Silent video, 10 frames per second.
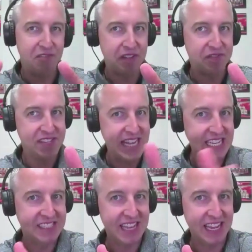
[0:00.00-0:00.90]

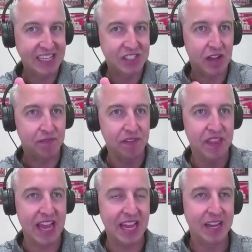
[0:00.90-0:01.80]
15 seconds off of
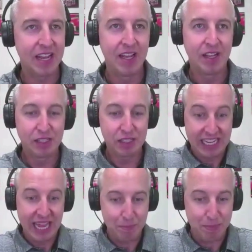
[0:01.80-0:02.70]
that, get